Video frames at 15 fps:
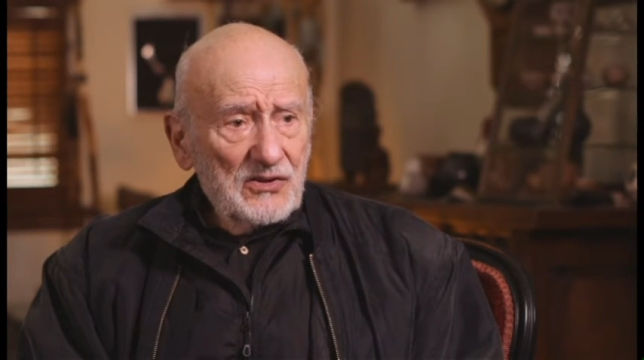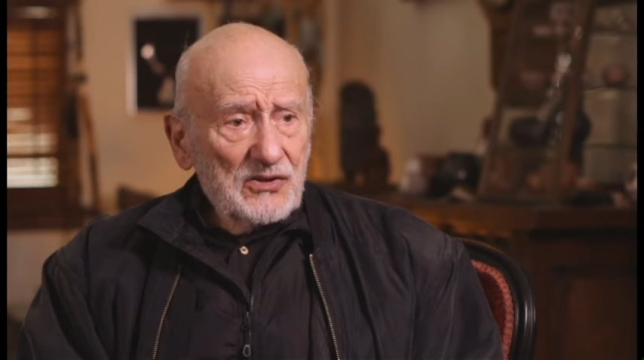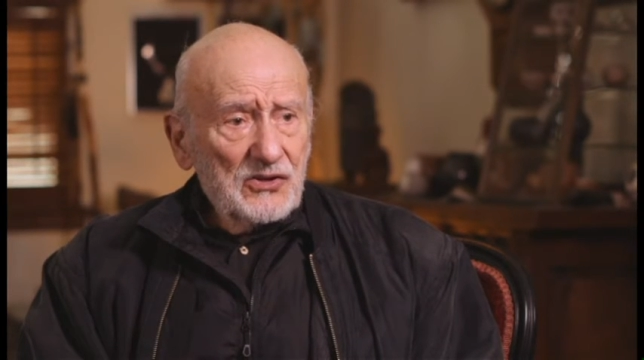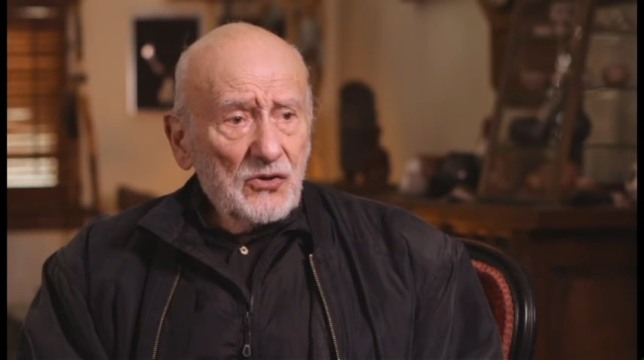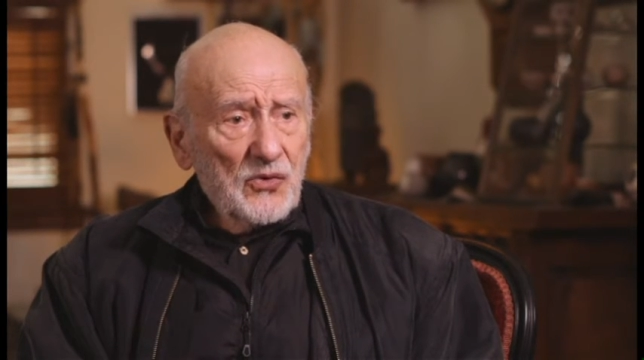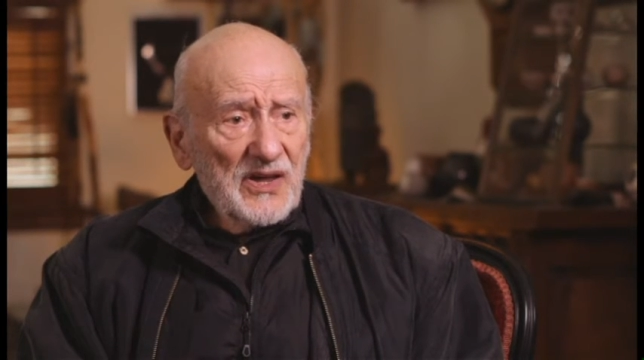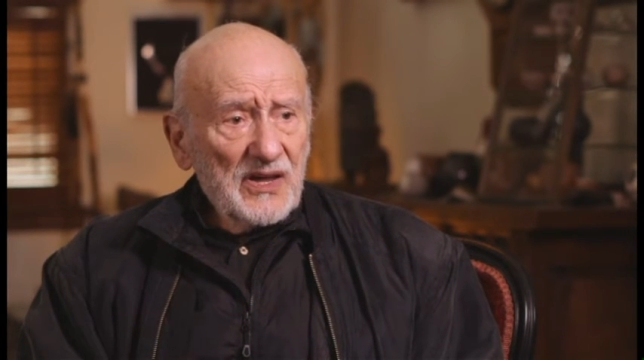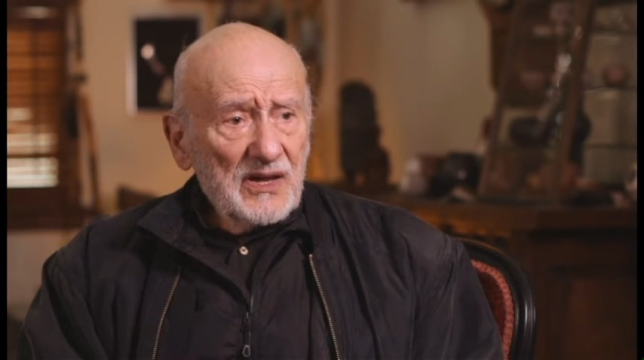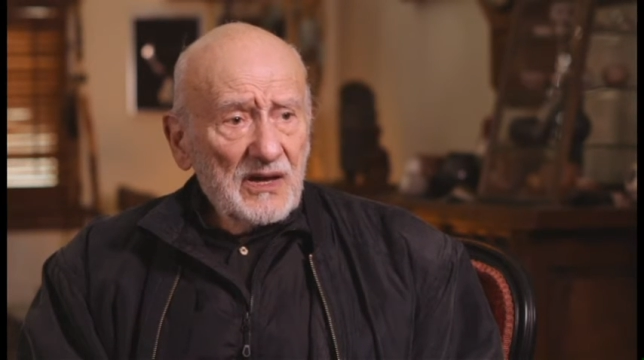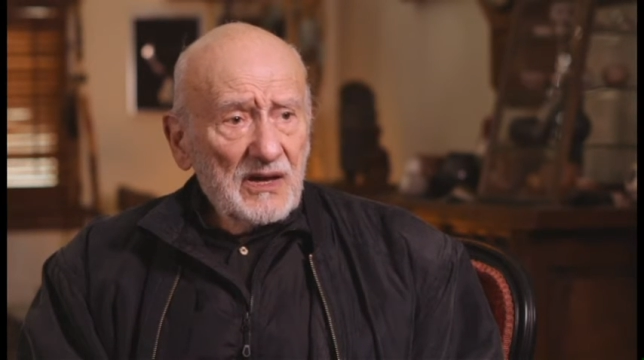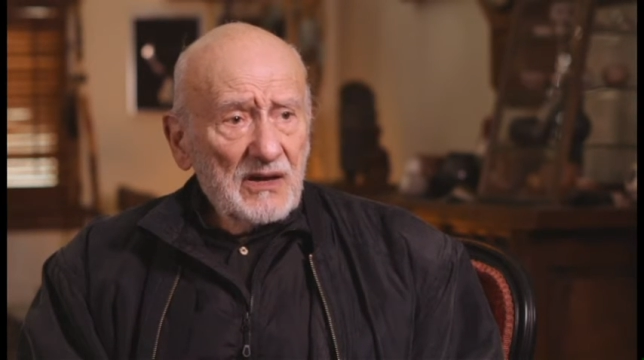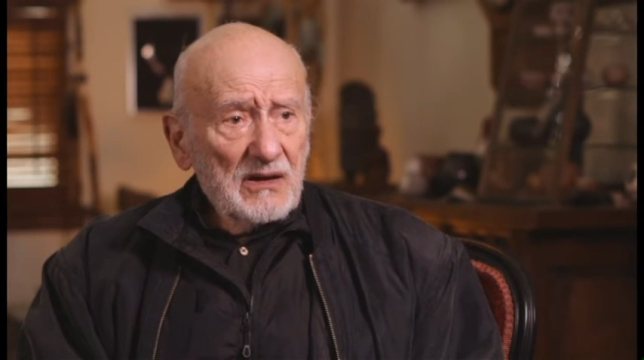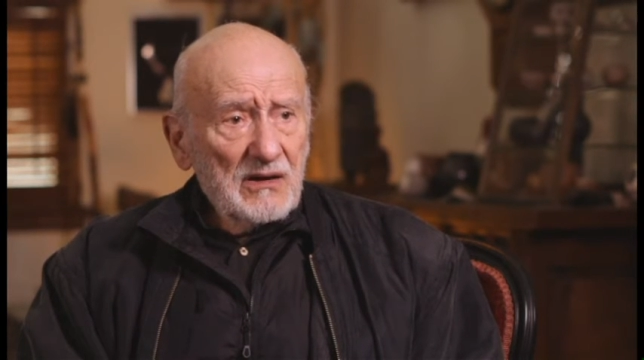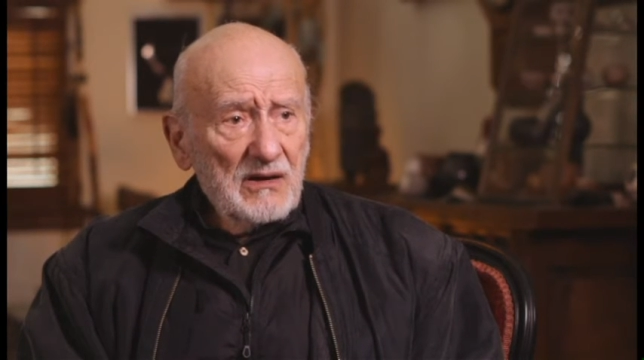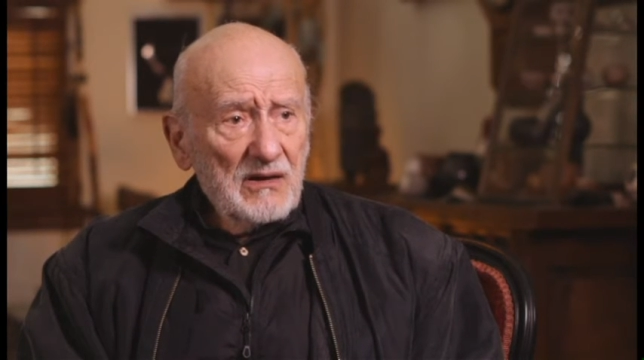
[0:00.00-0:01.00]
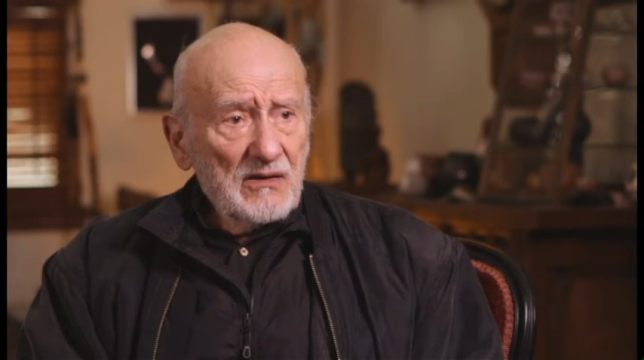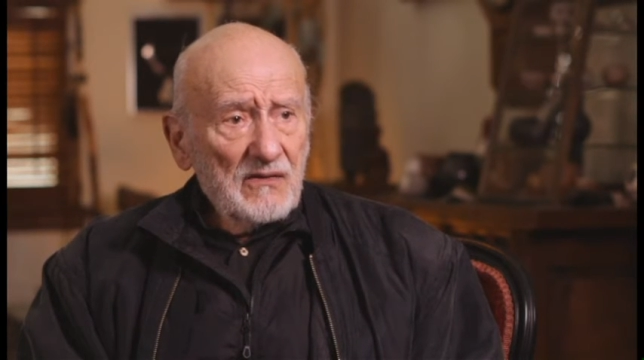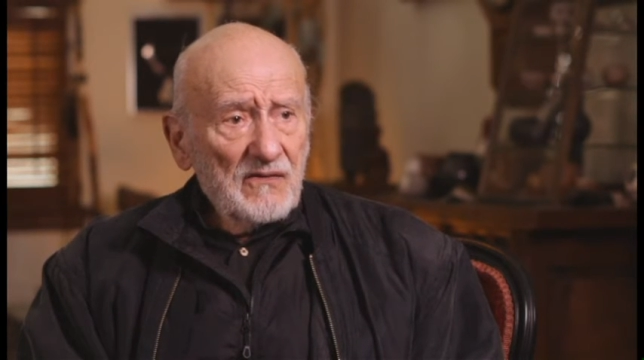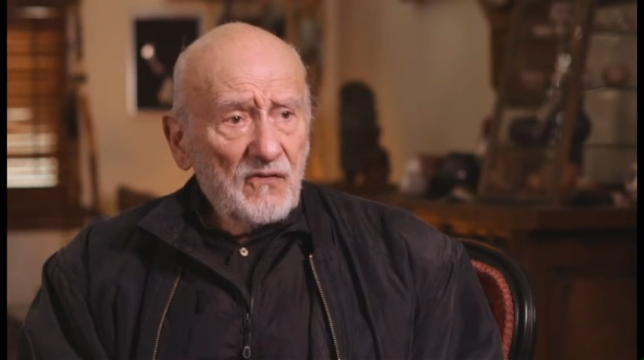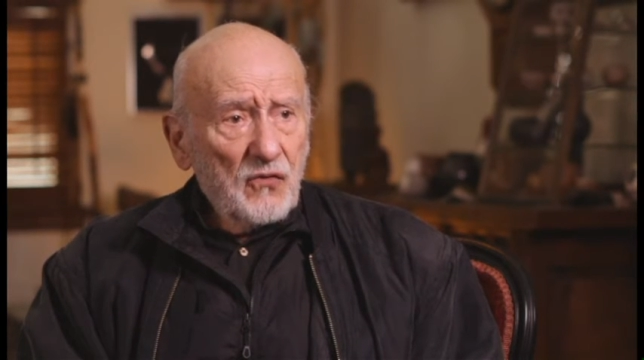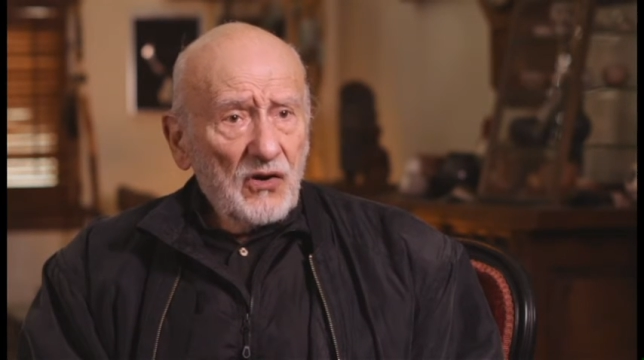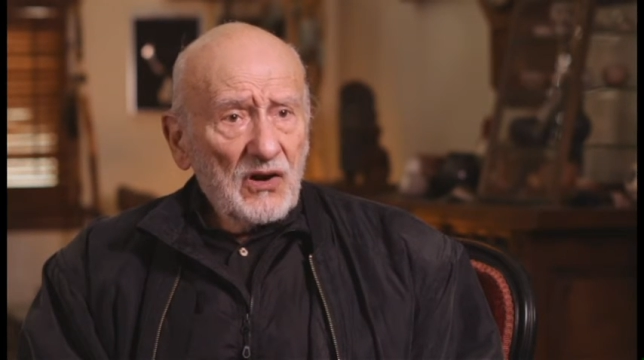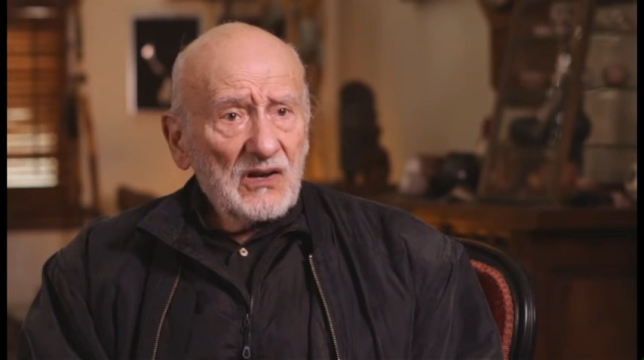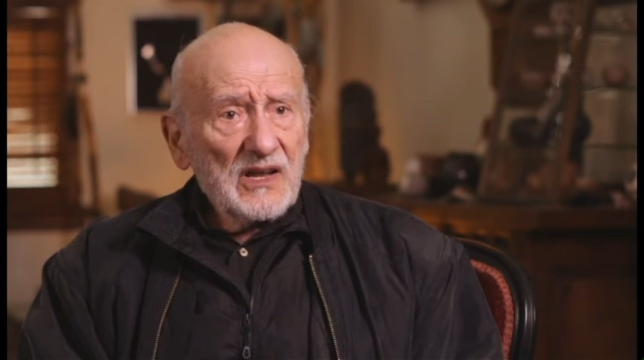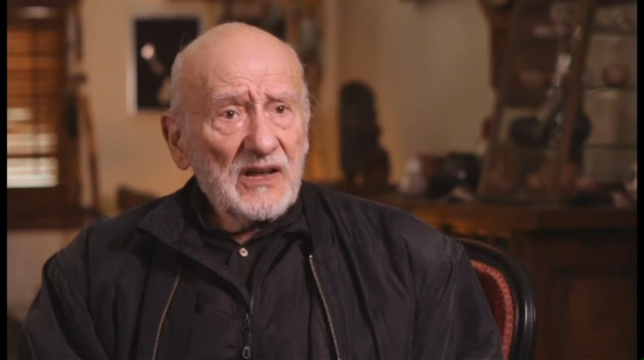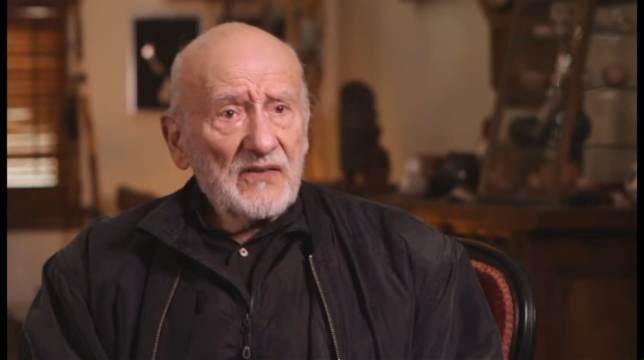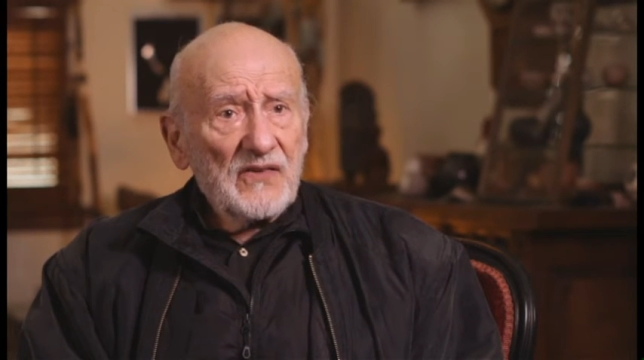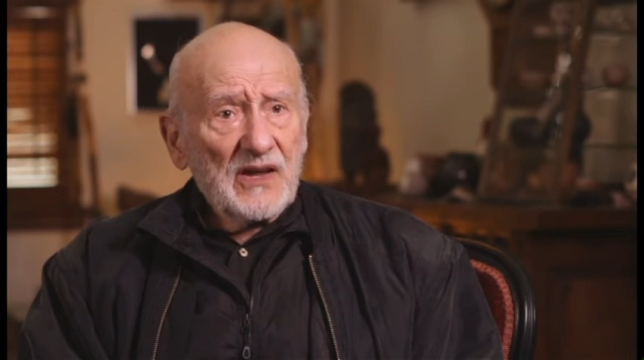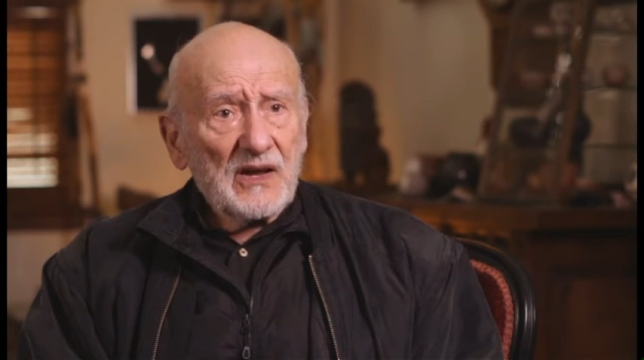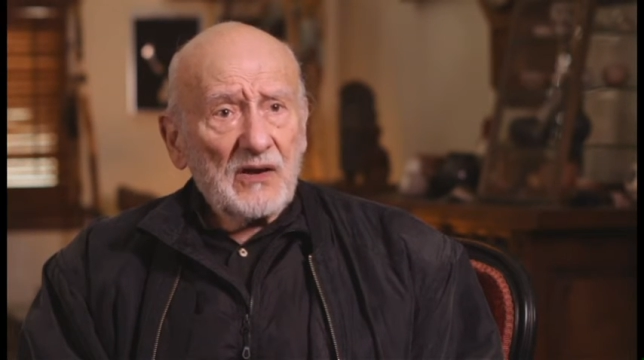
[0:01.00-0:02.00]
doing for a
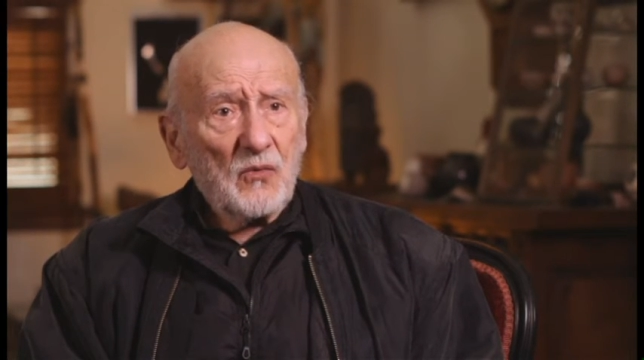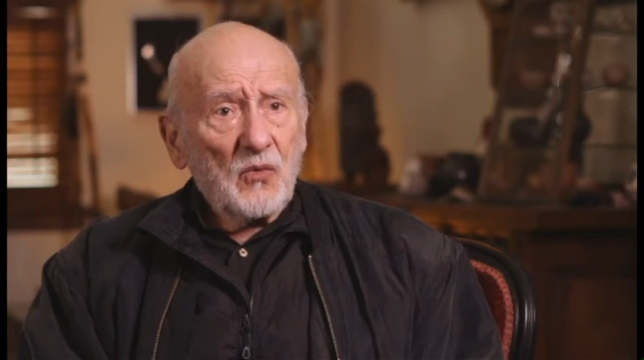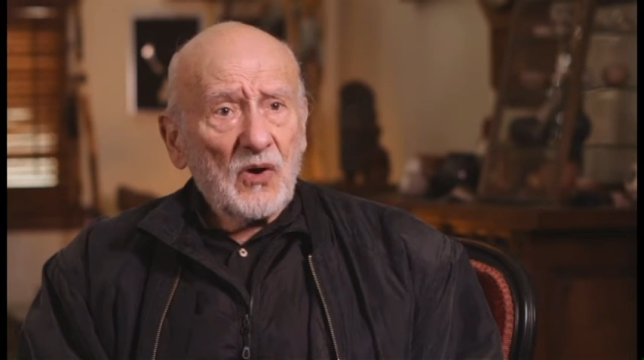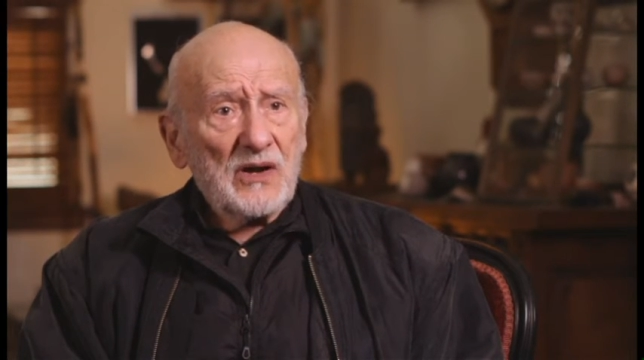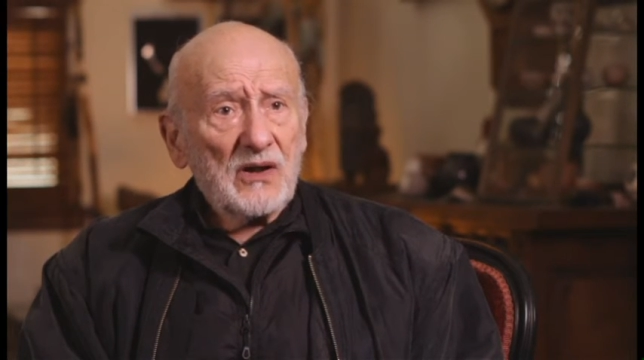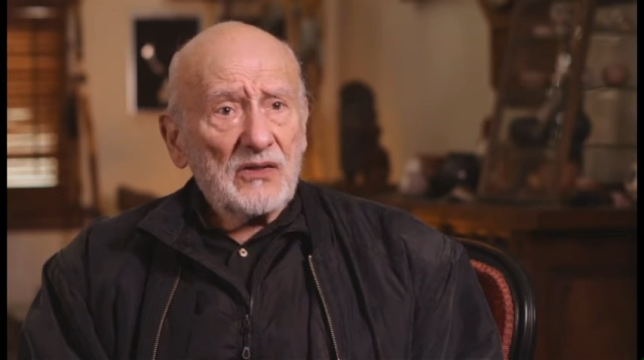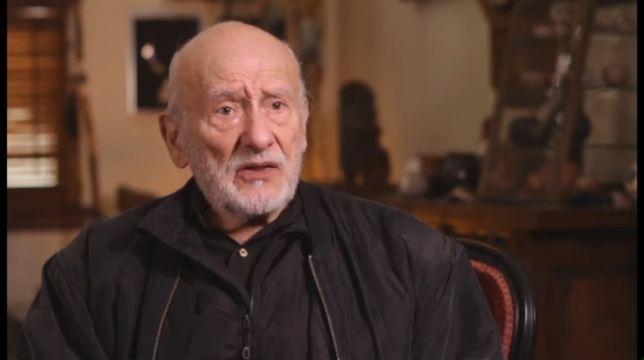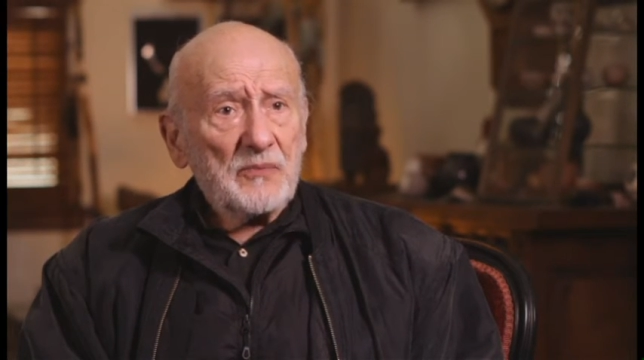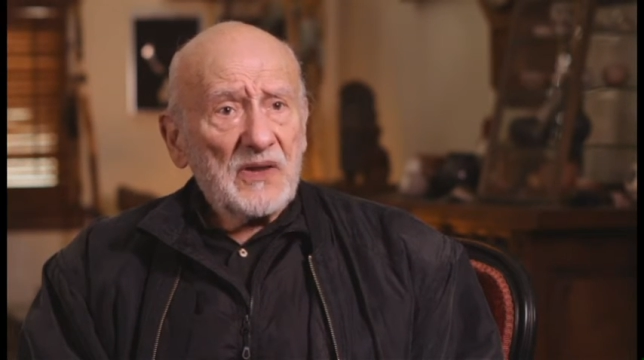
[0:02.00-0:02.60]
living what other